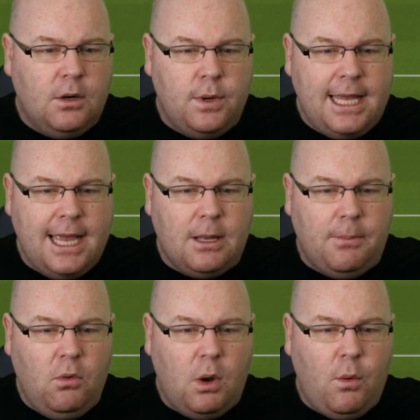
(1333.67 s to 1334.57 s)
We get the
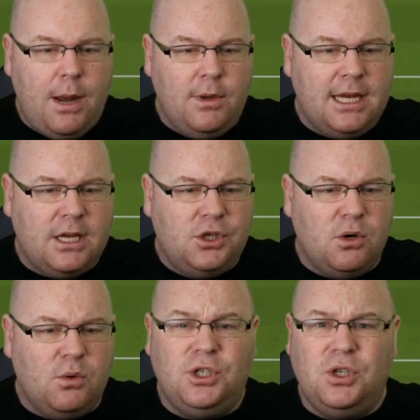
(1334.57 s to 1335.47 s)
ball away with
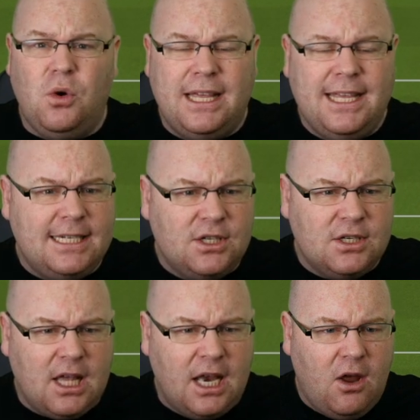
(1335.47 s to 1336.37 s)
Ikechukwu. Surely this is
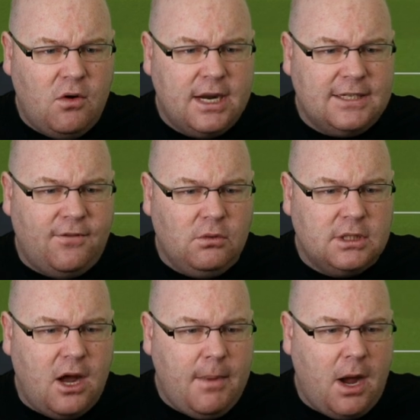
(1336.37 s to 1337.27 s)
just the longest
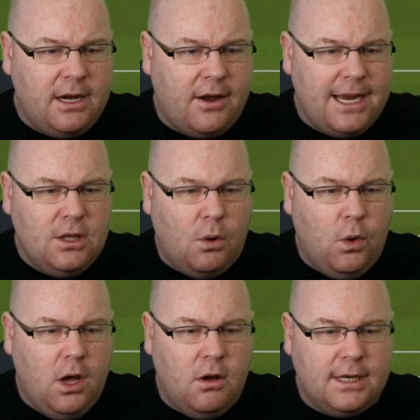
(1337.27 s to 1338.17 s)
full-time highlight in the
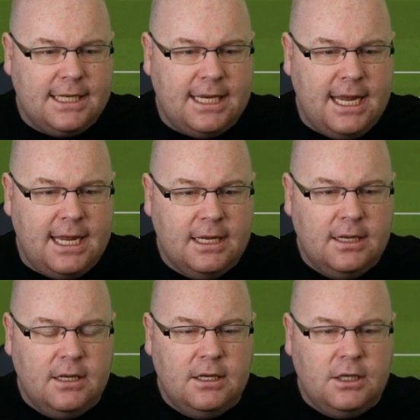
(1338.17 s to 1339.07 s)
world, isn't it?
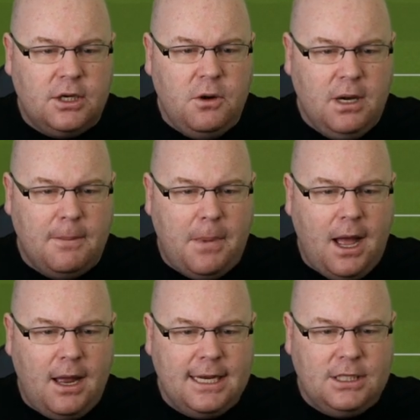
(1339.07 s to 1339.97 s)

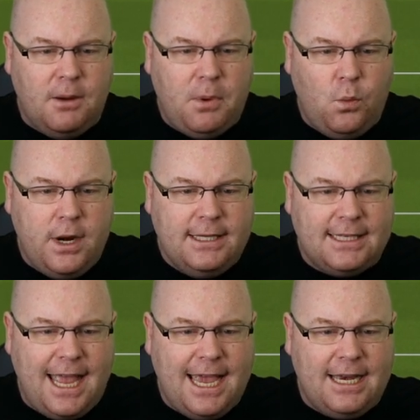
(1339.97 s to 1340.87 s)
Koulibaly's up and wins
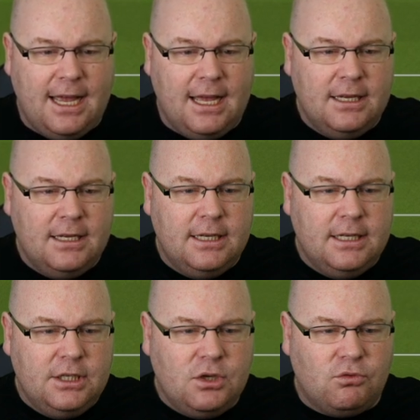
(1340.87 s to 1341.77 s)
a header.
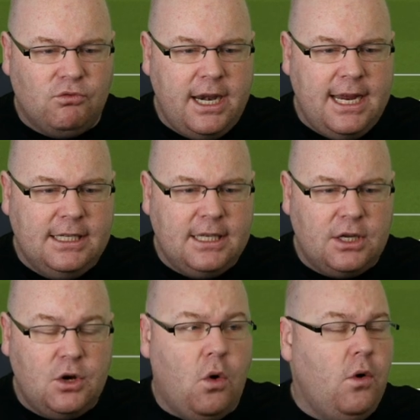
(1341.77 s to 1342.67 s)
Just run it into the
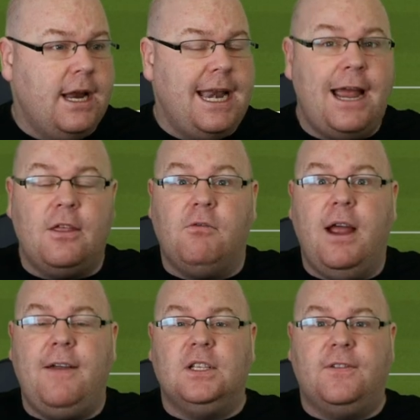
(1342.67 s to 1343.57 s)
corner now. The
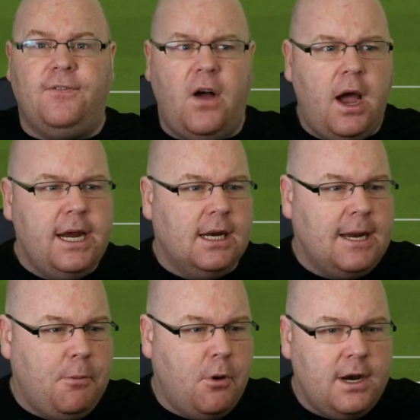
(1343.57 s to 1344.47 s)
ref has
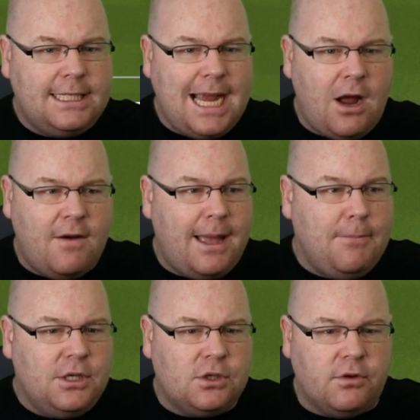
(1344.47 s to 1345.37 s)
finally put us out of our
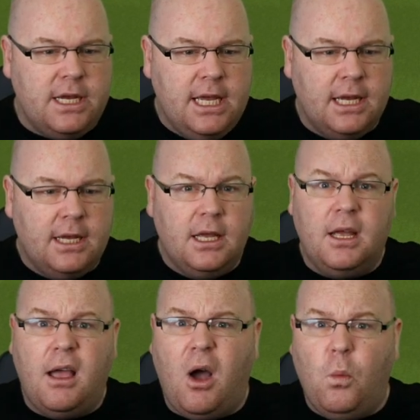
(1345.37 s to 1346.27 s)
misery.
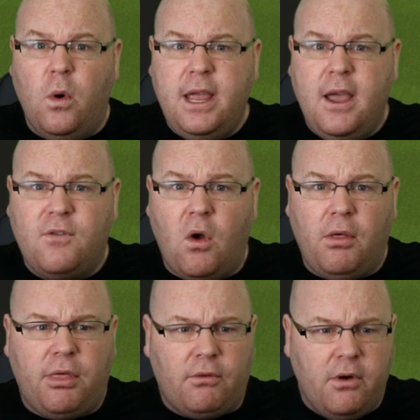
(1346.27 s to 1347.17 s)
And we have
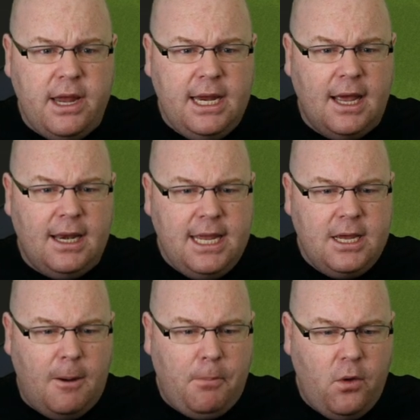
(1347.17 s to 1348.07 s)
got three La
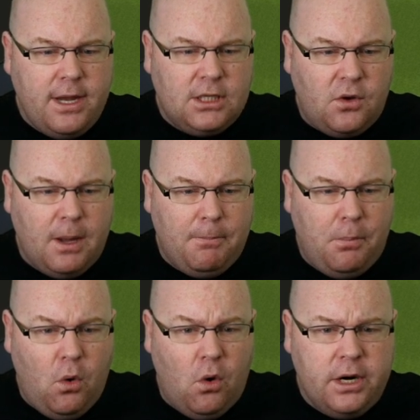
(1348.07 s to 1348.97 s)
Liga points on the
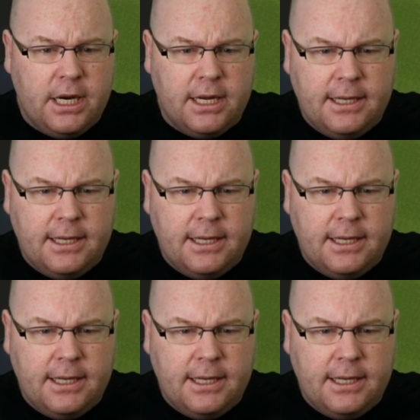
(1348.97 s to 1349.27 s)
board.